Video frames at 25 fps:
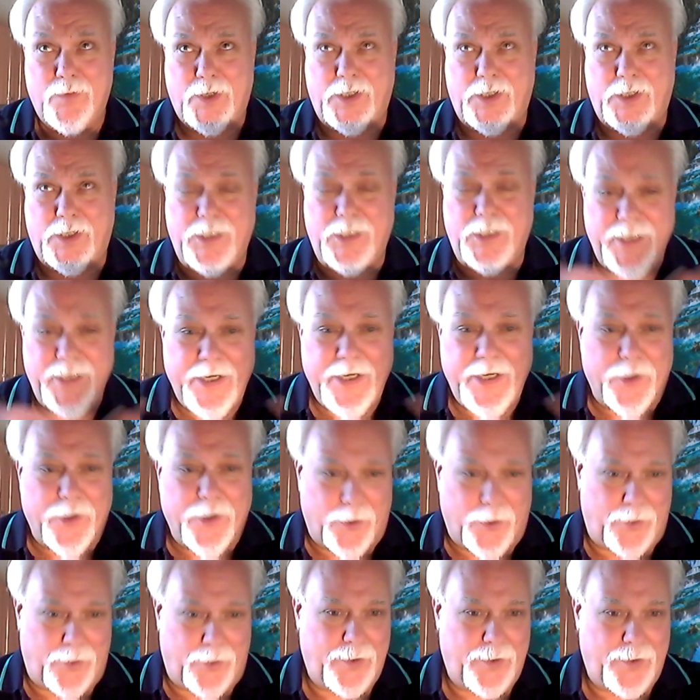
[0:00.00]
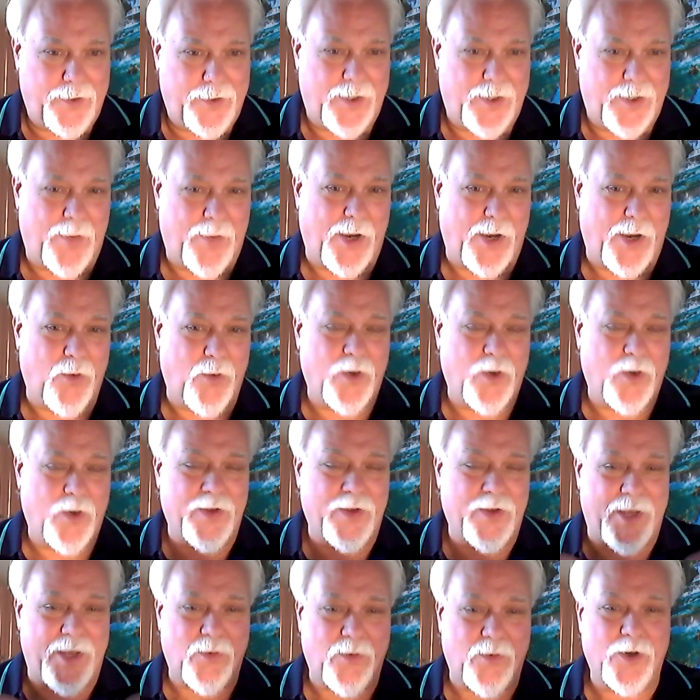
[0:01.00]
clear about where
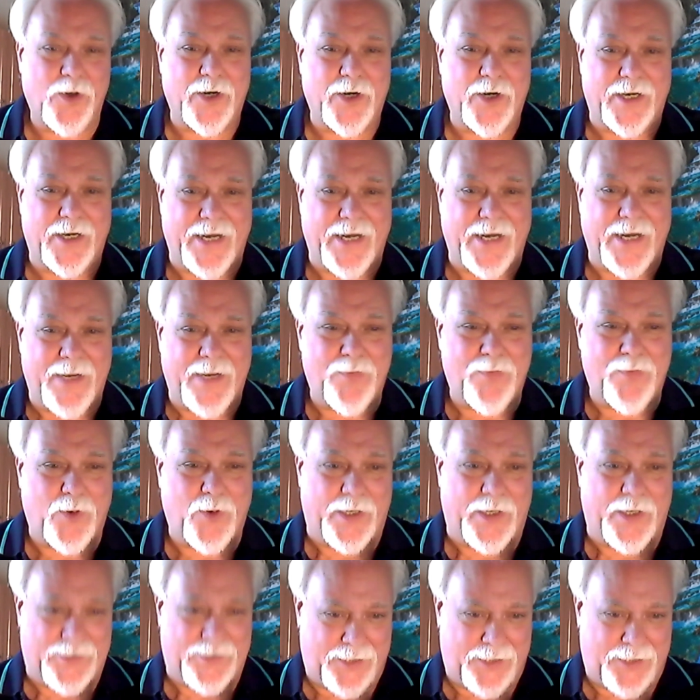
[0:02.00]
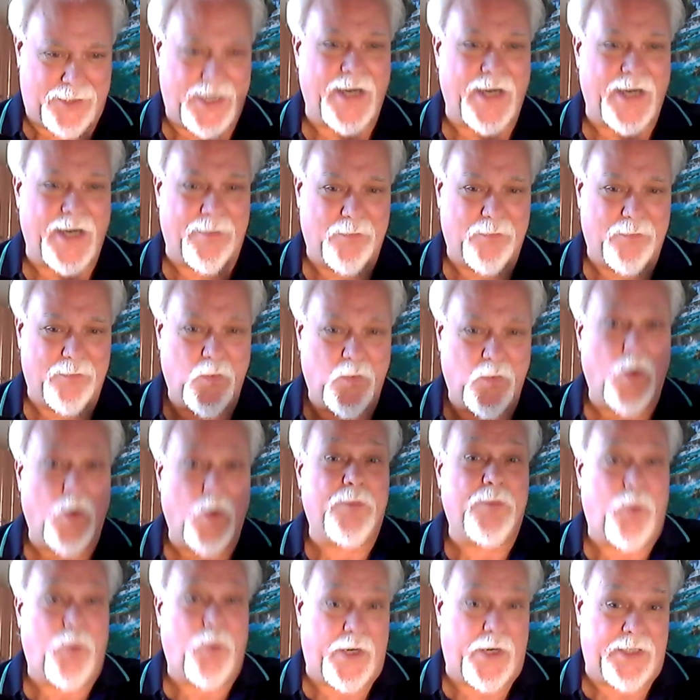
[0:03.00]
they were at any point in time,
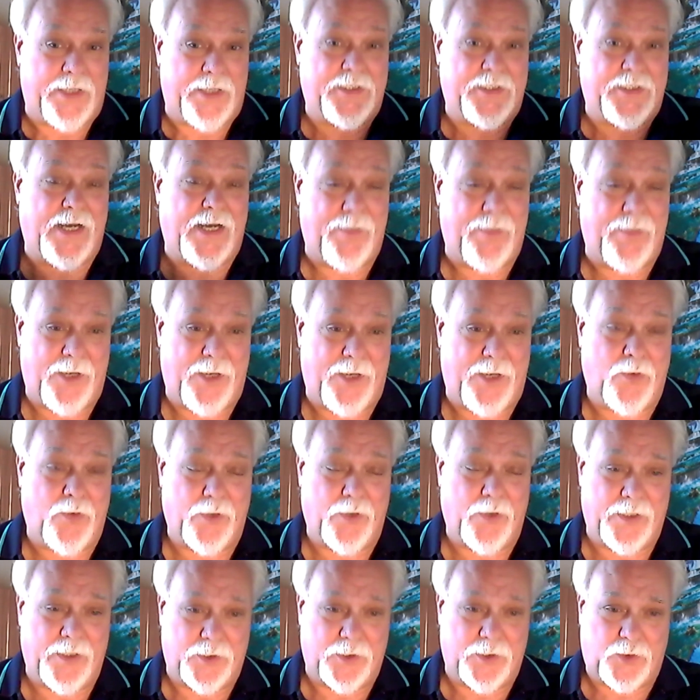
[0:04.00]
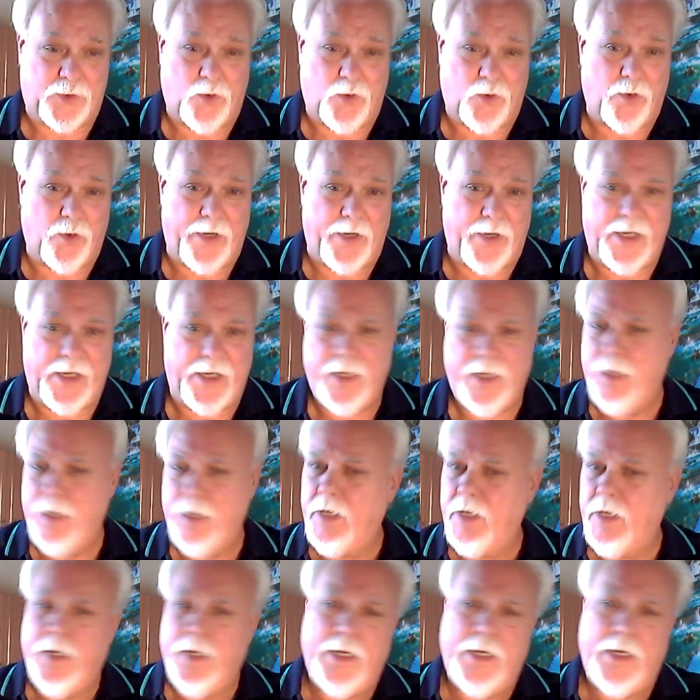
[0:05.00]
what point in time they were in the story.
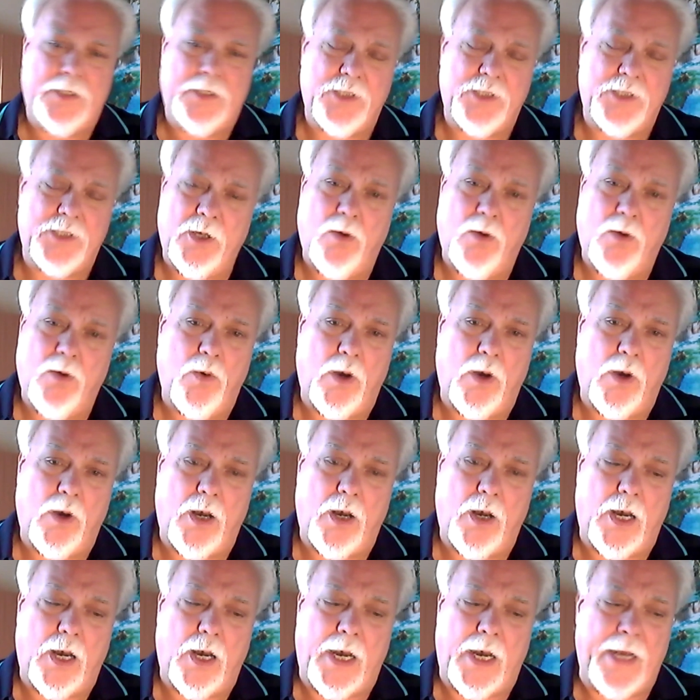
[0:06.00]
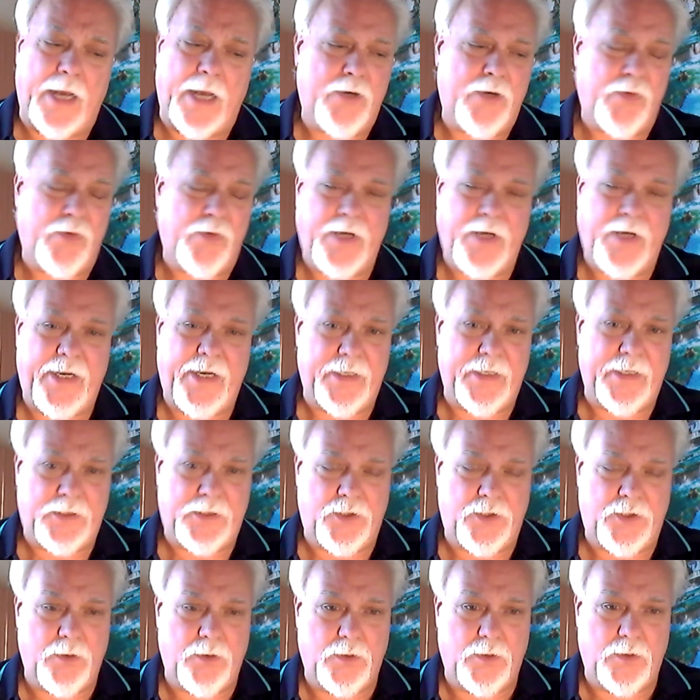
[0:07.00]
And so I created
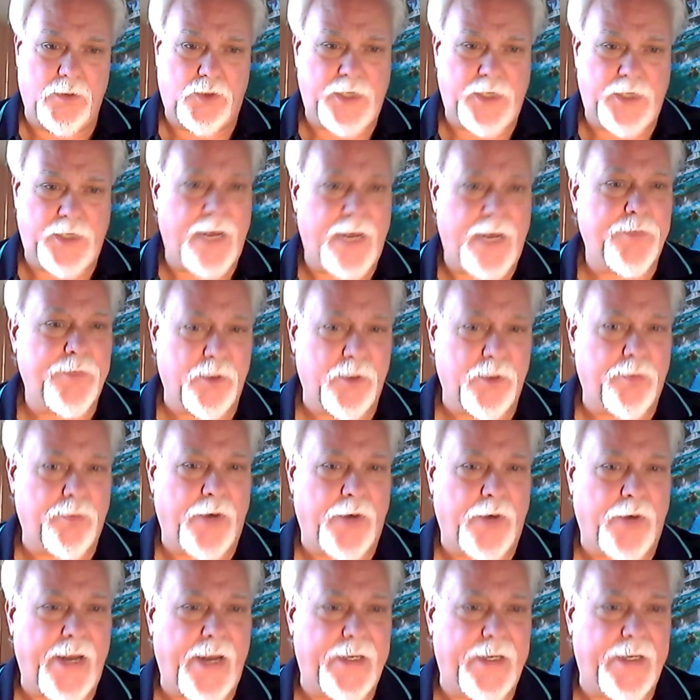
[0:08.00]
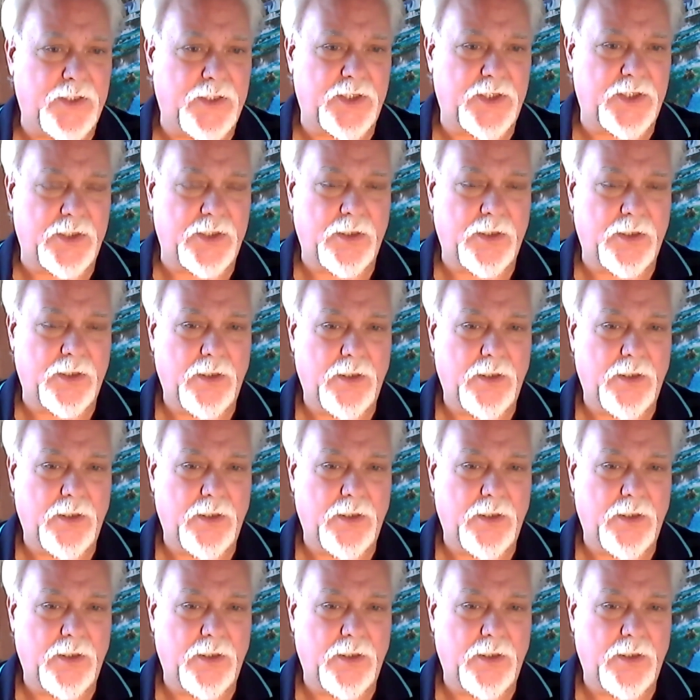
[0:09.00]
chapter breaks,